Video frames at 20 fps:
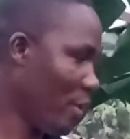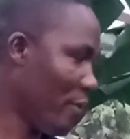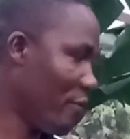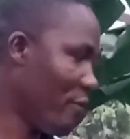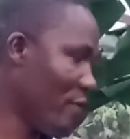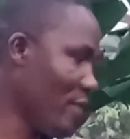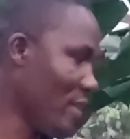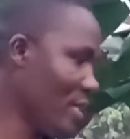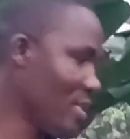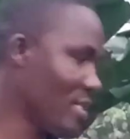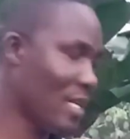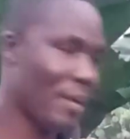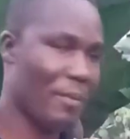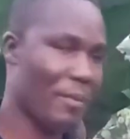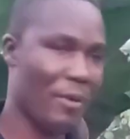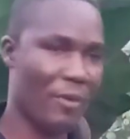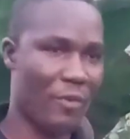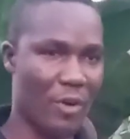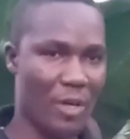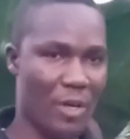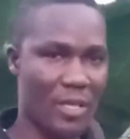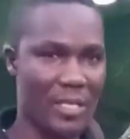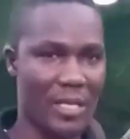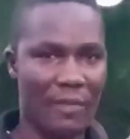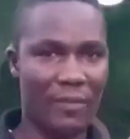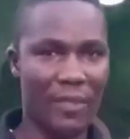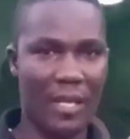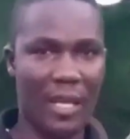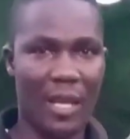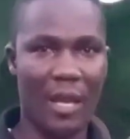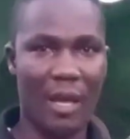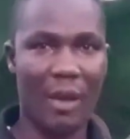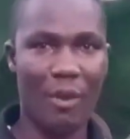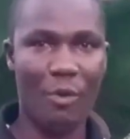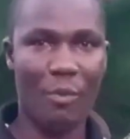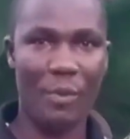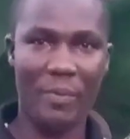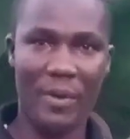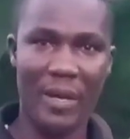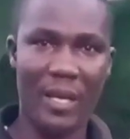we feed them, of course, after now
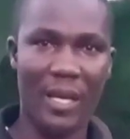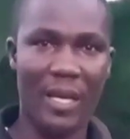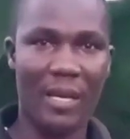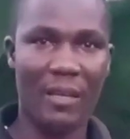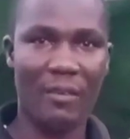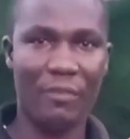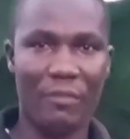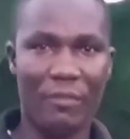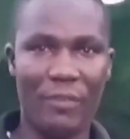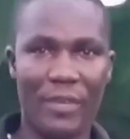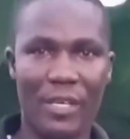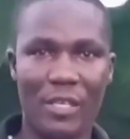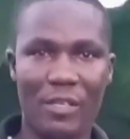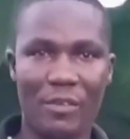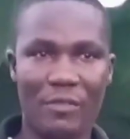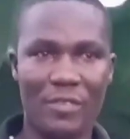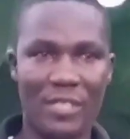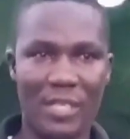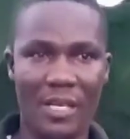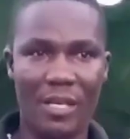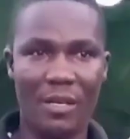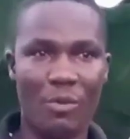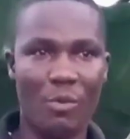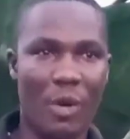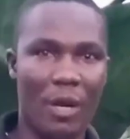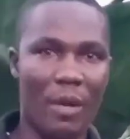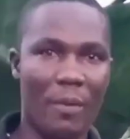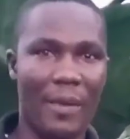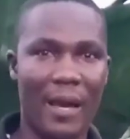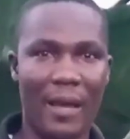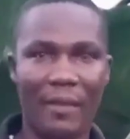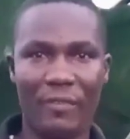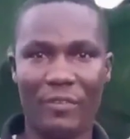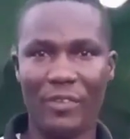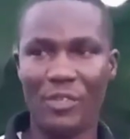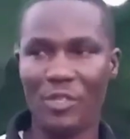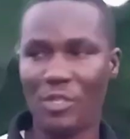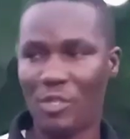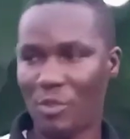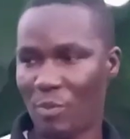we're bringing in feed. You've seen one of my
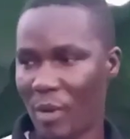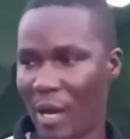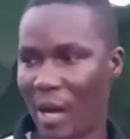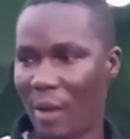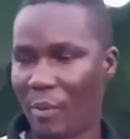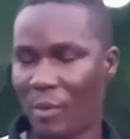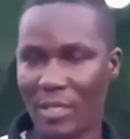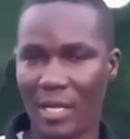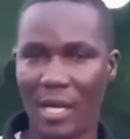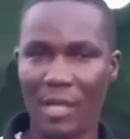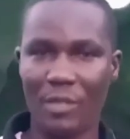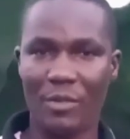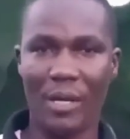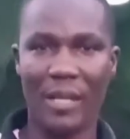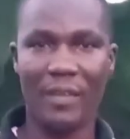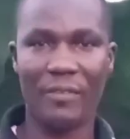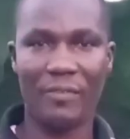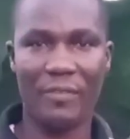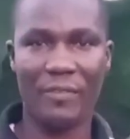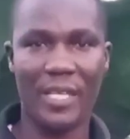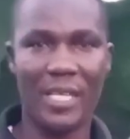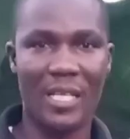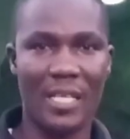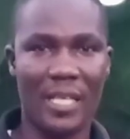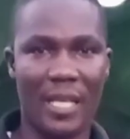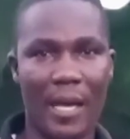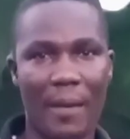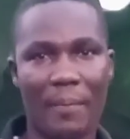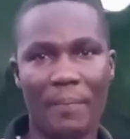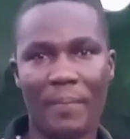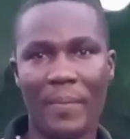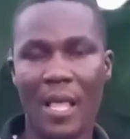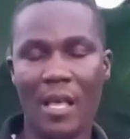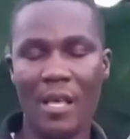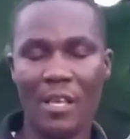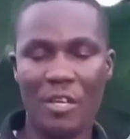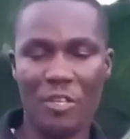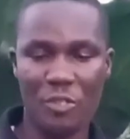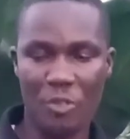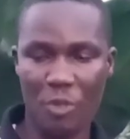videos where I was actually feeding them.
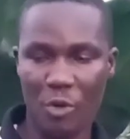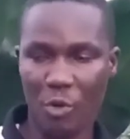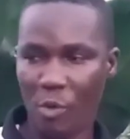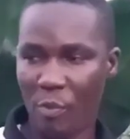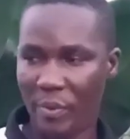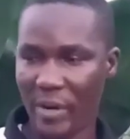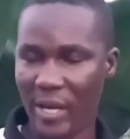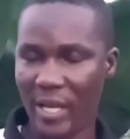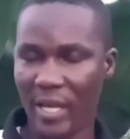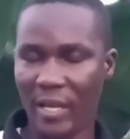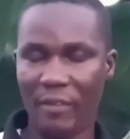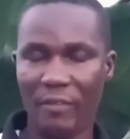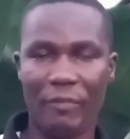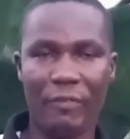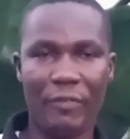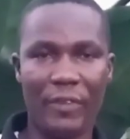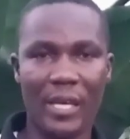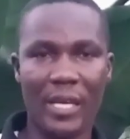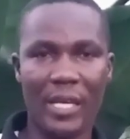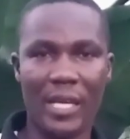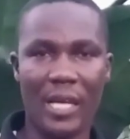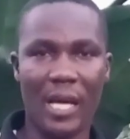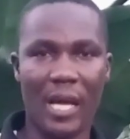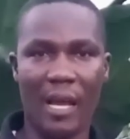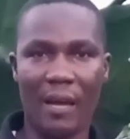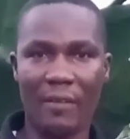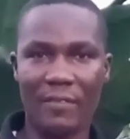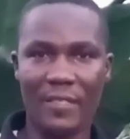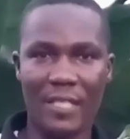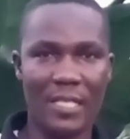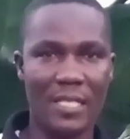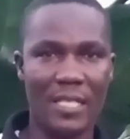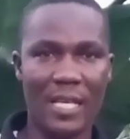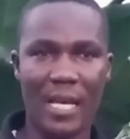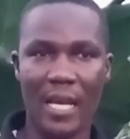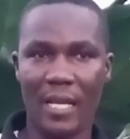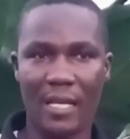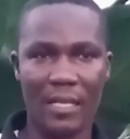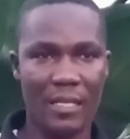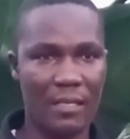So we'll bring in feed and after
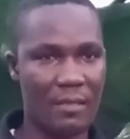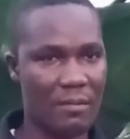then